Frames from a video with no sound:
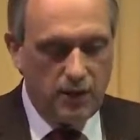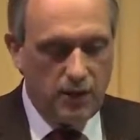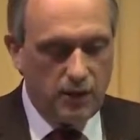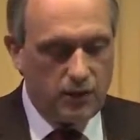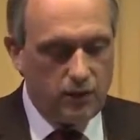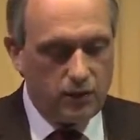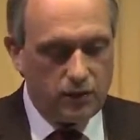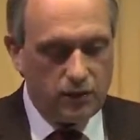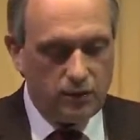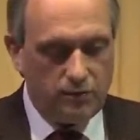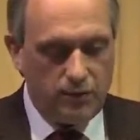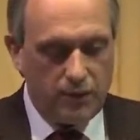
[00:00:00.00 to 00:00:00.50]

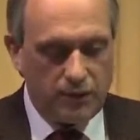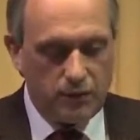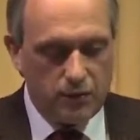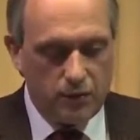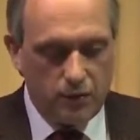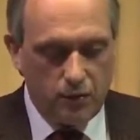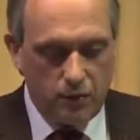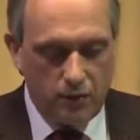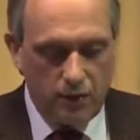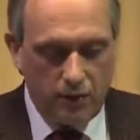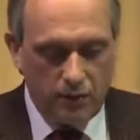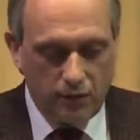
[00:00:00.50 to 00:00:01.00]
and also better
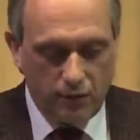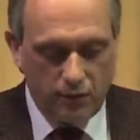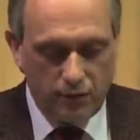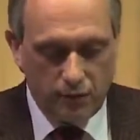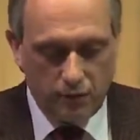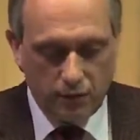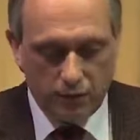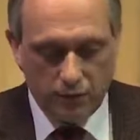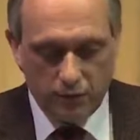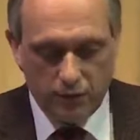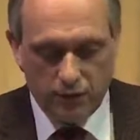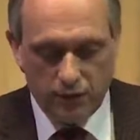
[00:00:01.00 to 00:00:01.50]
aware
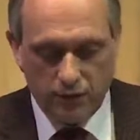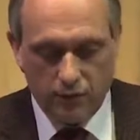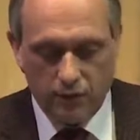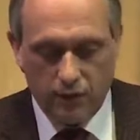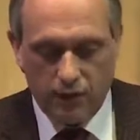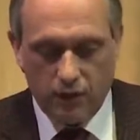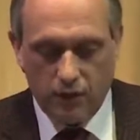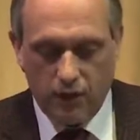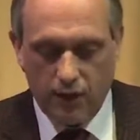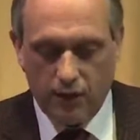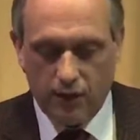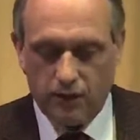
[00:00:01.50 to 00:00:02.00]
of what was
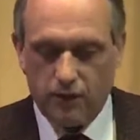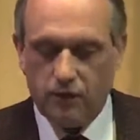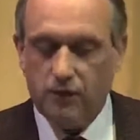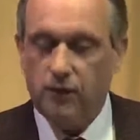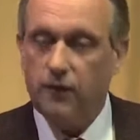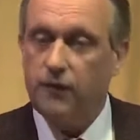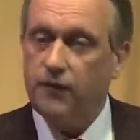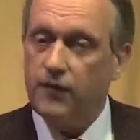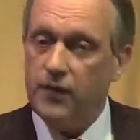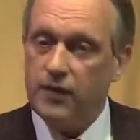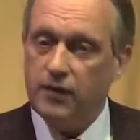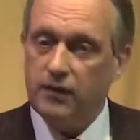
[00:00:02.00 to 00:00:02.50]
required to
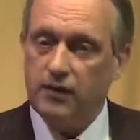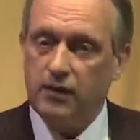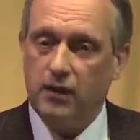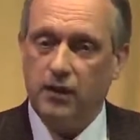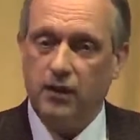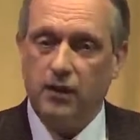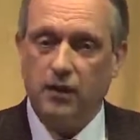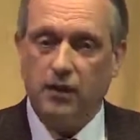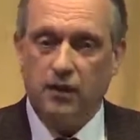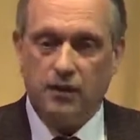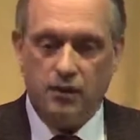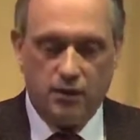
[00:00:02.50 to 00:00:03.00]
defend